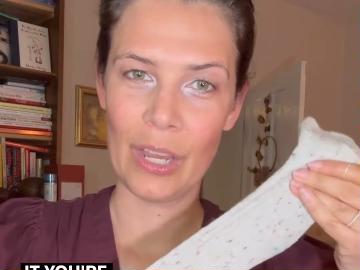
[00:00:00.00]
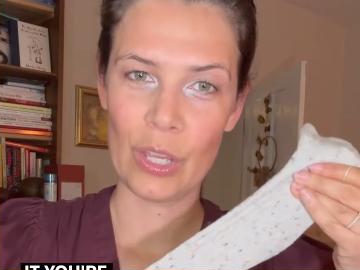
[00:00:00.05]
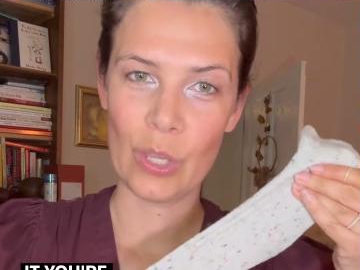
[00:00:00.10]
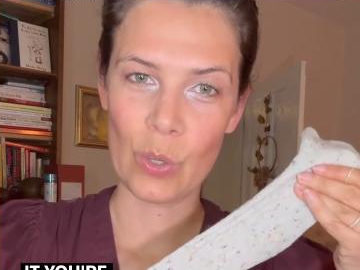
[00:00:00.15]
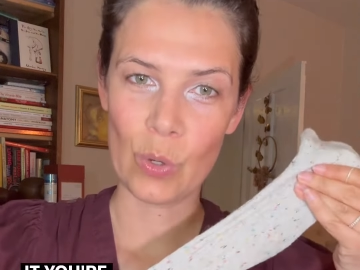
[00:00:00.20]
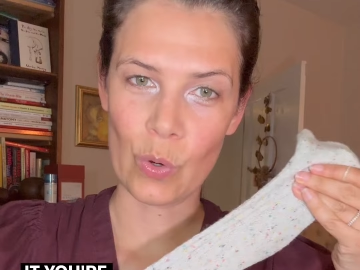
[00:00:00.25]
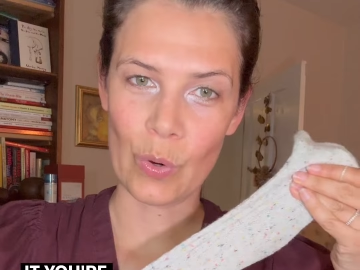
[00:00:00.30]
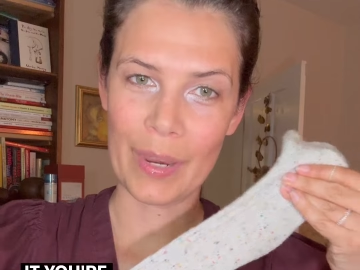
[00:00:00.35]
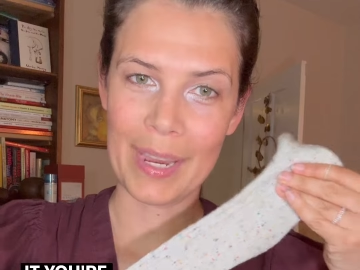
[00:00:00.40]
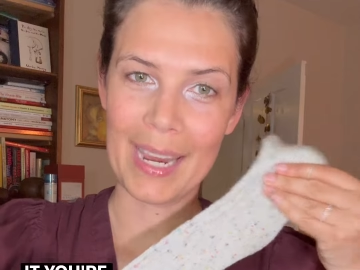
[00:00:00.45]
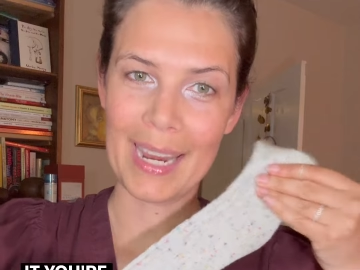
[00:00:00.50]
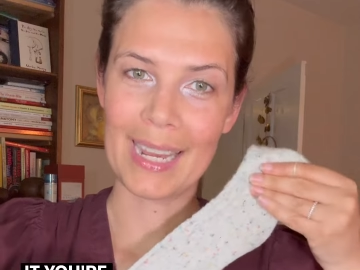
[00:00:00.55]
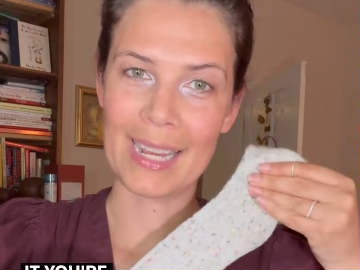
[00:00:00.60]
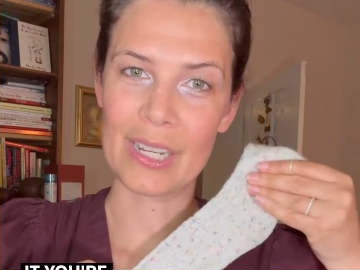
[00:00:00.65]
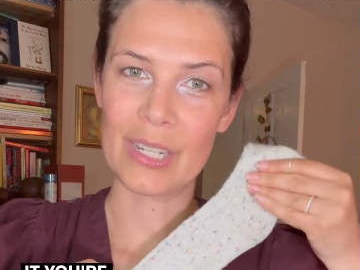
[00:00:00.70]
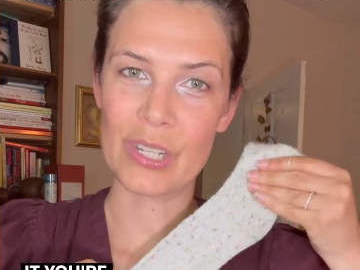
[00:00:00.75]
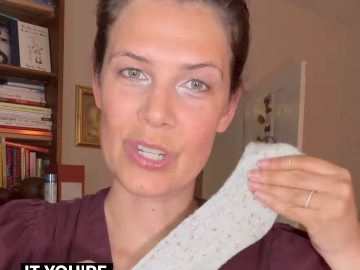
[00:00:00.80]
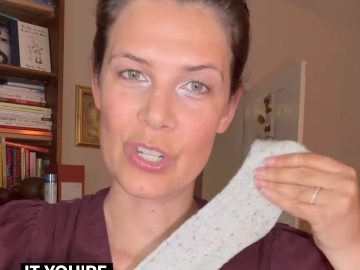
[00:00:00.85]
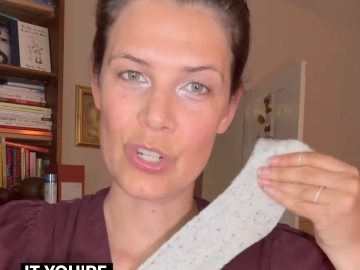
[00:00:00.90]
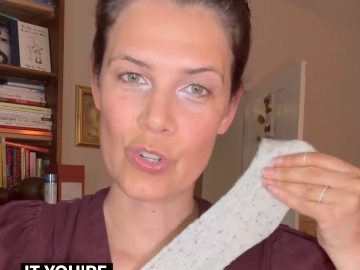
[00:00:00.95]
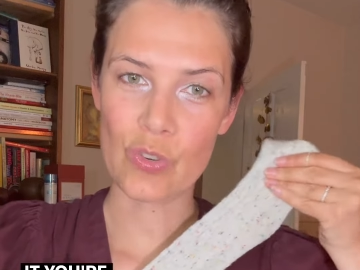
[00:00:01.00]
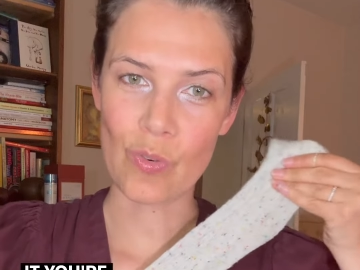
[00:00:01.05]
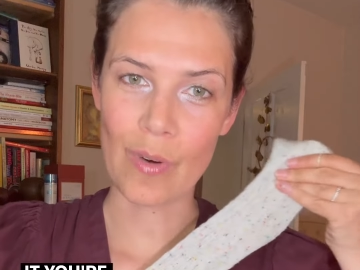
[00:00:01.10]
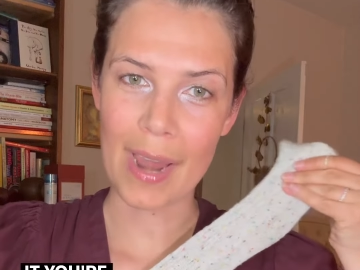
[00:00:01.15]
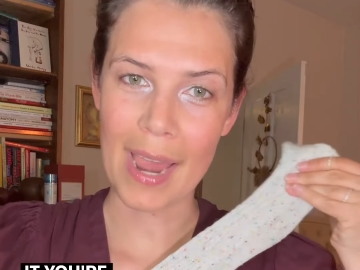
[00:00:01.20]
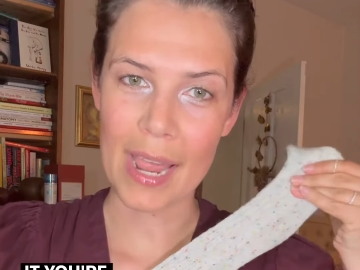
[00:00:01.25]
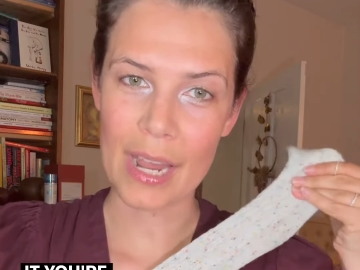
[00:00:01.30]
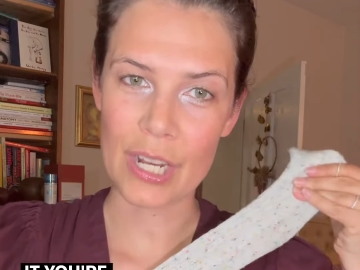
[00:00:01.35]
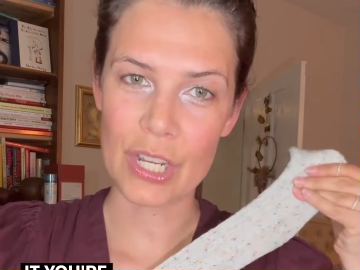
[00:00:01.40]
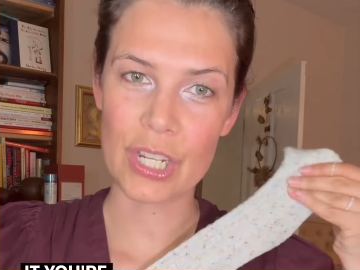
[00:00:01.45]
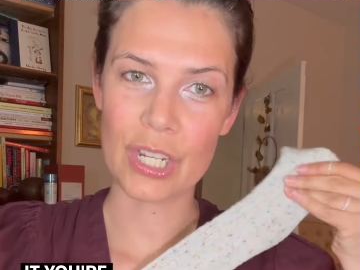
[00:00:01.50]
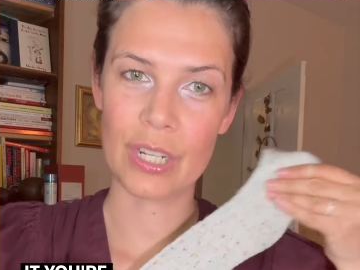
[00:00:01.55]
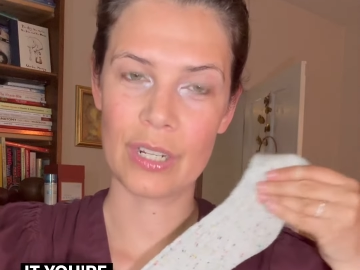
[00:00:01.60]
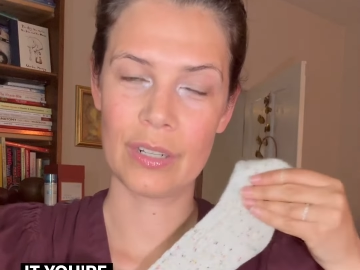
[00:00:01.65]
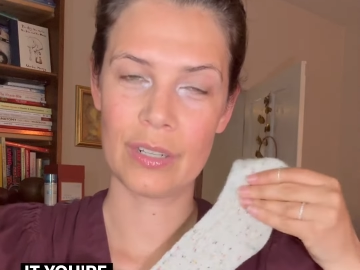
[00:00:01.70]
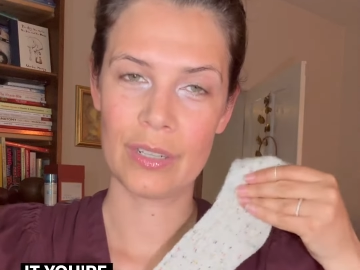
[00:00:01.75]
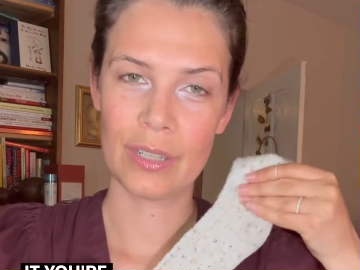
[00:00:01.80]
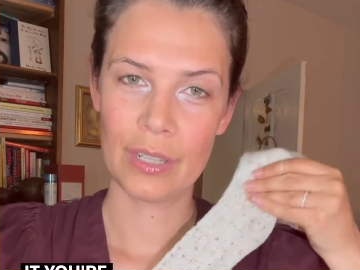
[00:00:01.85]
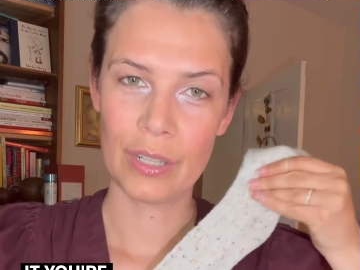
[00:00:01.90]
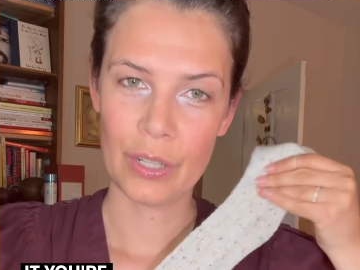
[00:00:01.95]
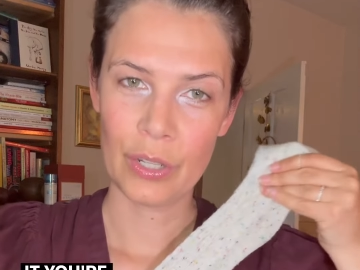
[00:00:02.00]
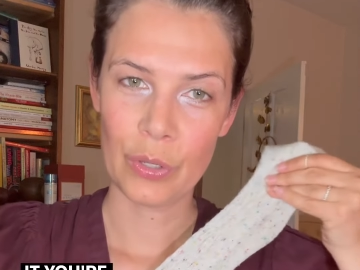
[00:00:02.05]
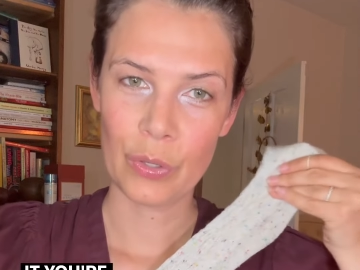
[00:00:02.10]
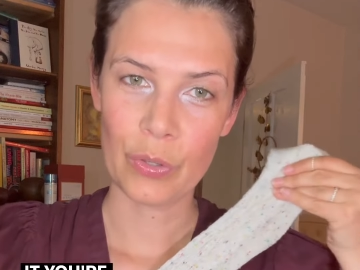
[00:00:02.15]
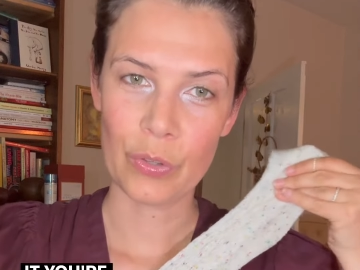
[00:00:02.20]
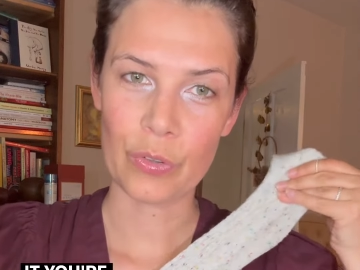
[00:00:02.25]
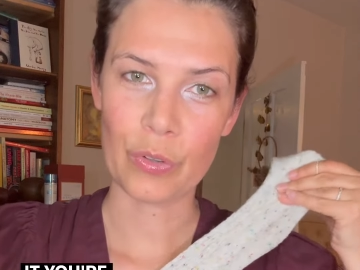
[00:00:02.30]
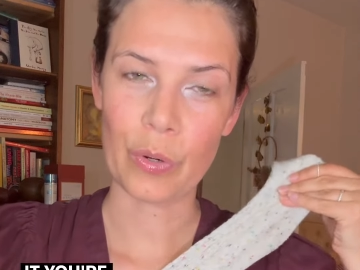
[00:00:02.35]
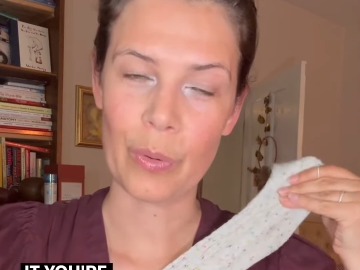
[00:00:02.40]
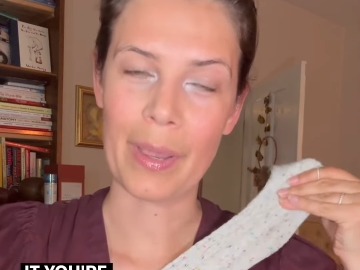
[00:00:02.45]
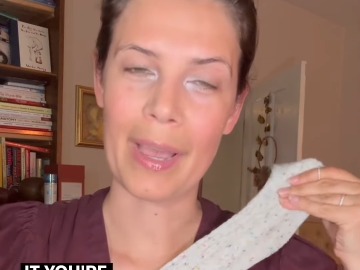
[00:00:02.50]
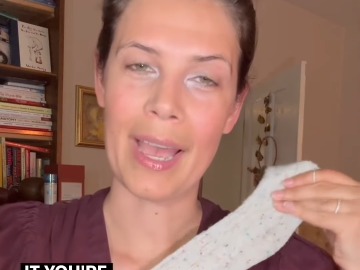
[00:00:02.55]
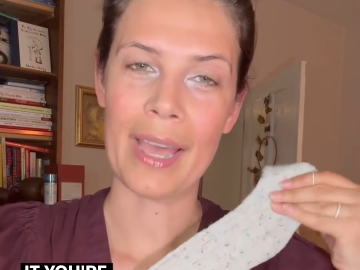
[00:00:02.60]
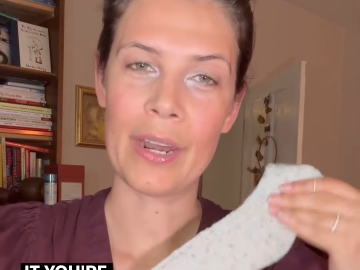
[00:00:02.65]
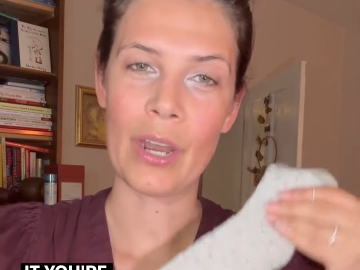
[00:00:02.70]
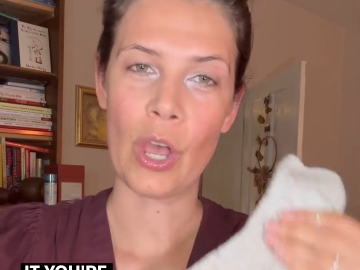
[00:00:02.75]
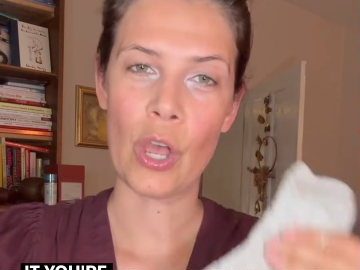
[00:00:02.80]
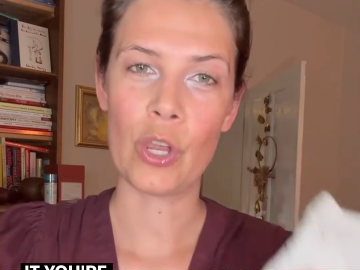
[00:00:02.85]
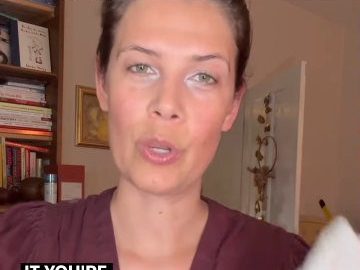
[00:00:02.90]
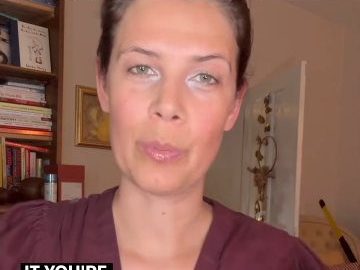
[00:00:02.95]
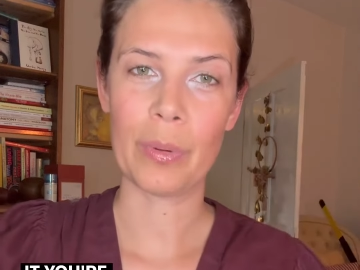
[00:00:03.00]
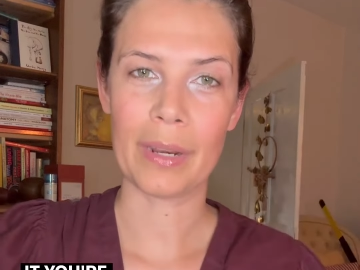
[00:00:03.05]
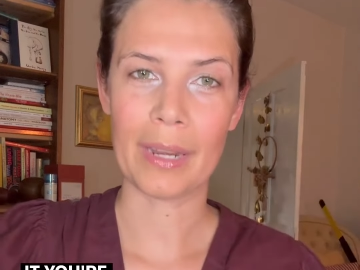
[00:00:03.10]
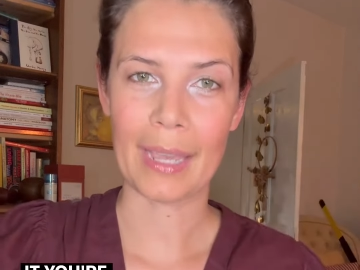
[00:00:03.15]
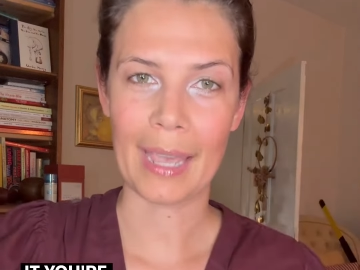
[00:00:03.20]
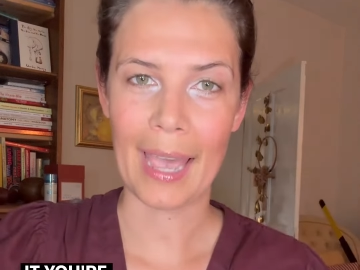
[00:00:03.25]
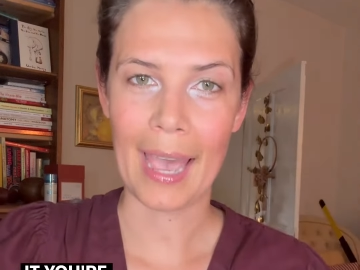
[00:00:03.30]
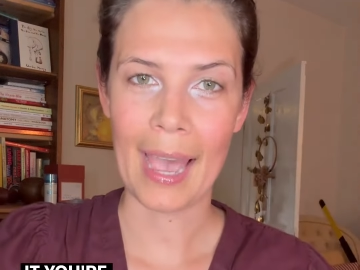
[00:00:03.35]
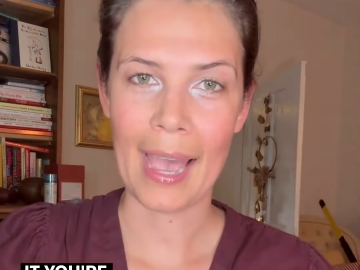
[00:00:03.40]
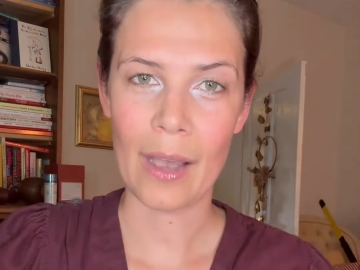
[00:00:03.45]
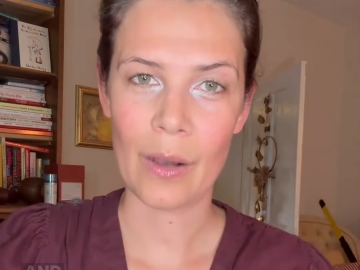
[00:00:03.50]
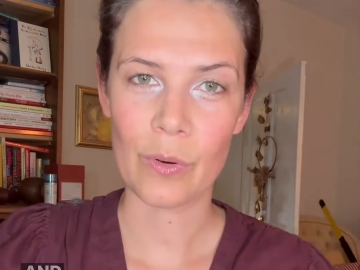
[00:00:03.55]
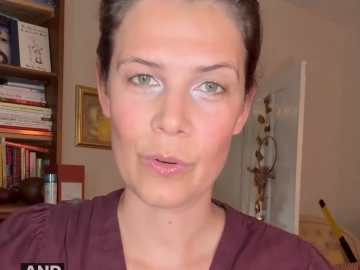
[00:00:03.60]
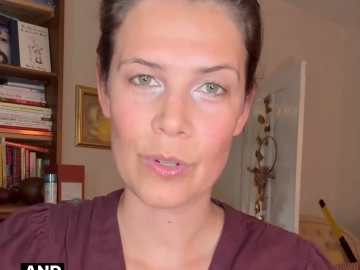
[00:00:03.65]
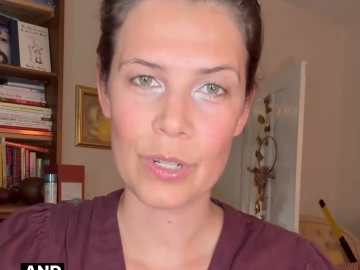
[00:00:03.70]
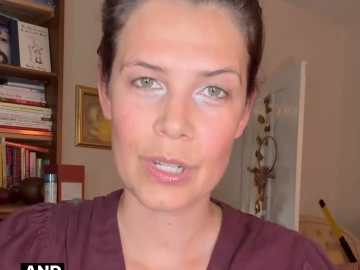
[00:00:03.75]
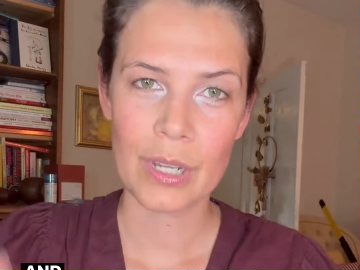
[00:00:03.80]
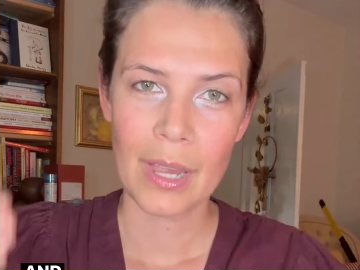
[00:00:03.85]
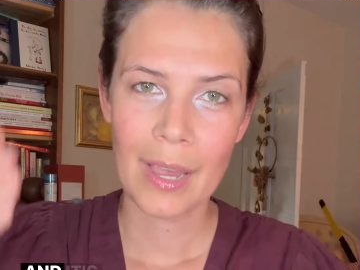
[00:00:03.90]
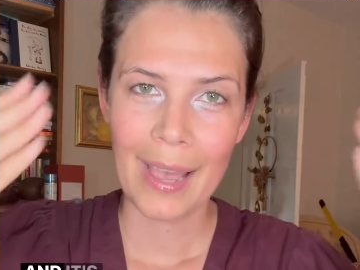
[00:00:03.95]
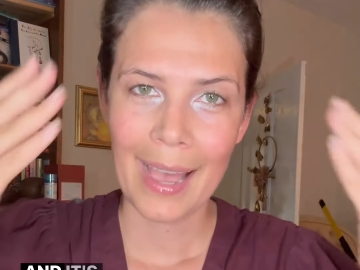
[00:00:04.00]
you're creating a stretch through it and opening it out.